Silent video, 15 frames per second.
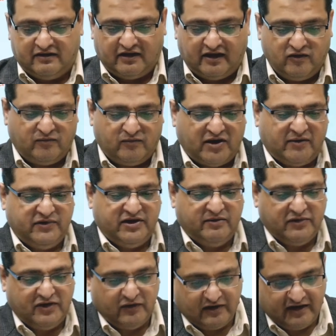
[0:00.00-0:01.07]
I hope I have been
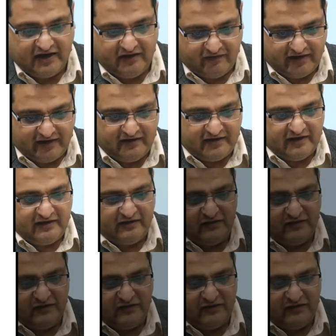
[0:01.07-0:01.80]
able to clarify. Thank you